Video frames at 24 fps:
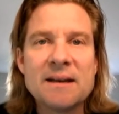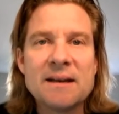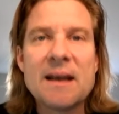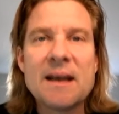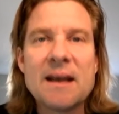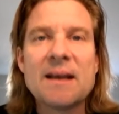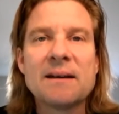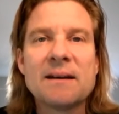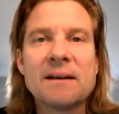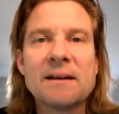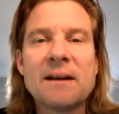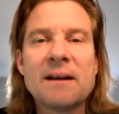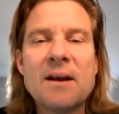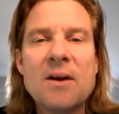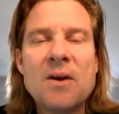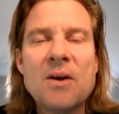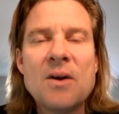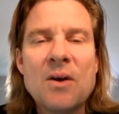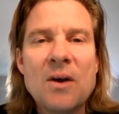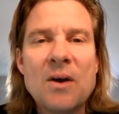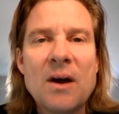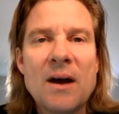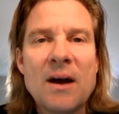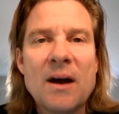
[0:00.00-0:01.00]
And
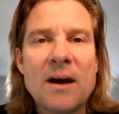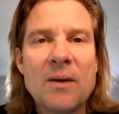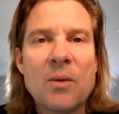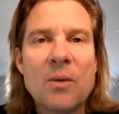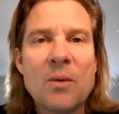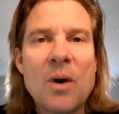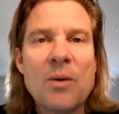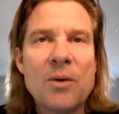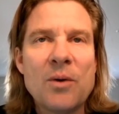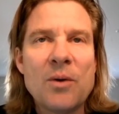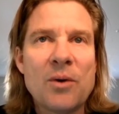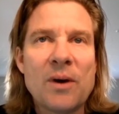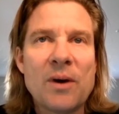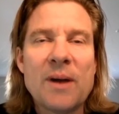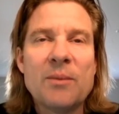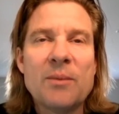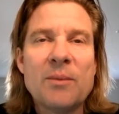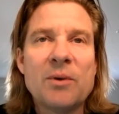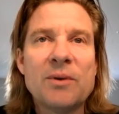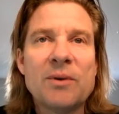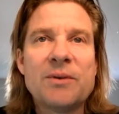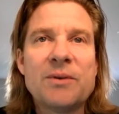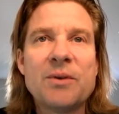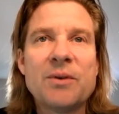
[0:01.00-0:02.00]
what we were
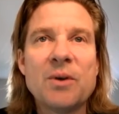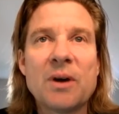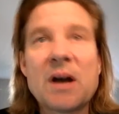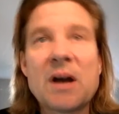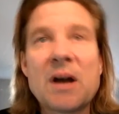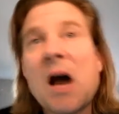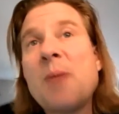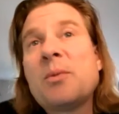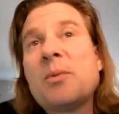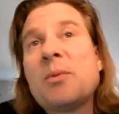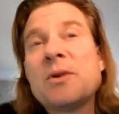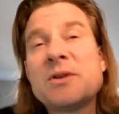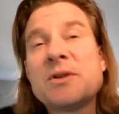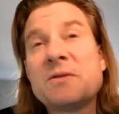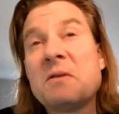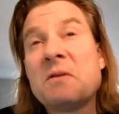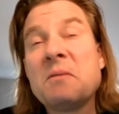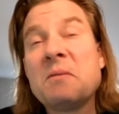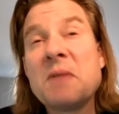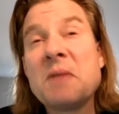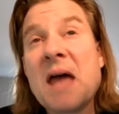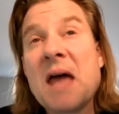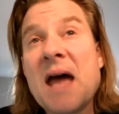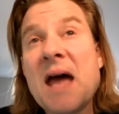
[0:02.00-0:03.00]
able to accomplish from
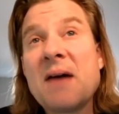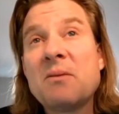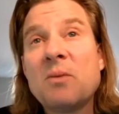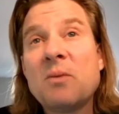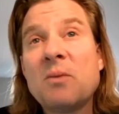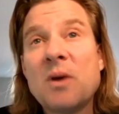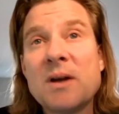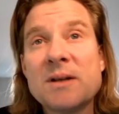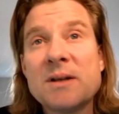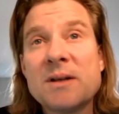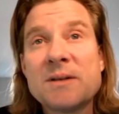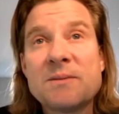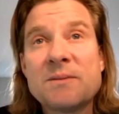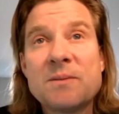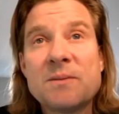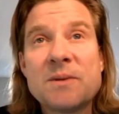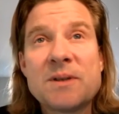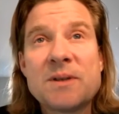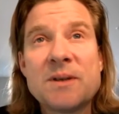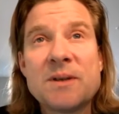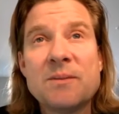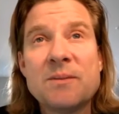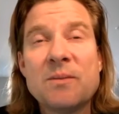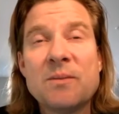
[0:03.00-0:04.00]
that was,
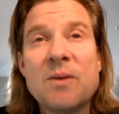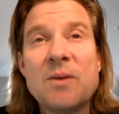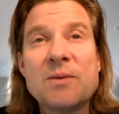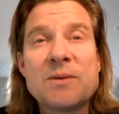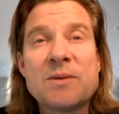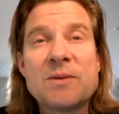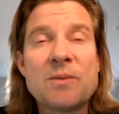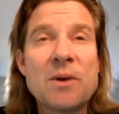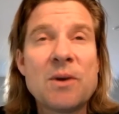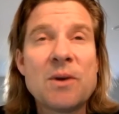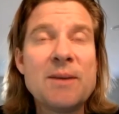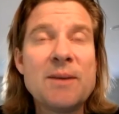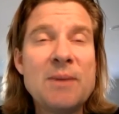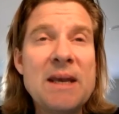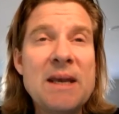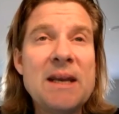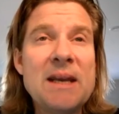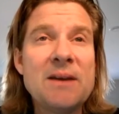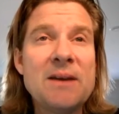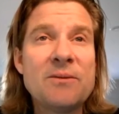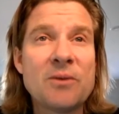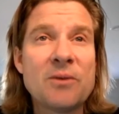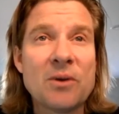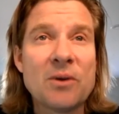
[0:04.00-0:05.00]
it was really
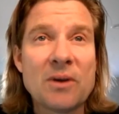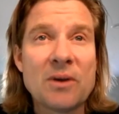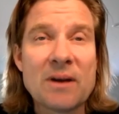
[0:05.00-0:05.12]
meaningful.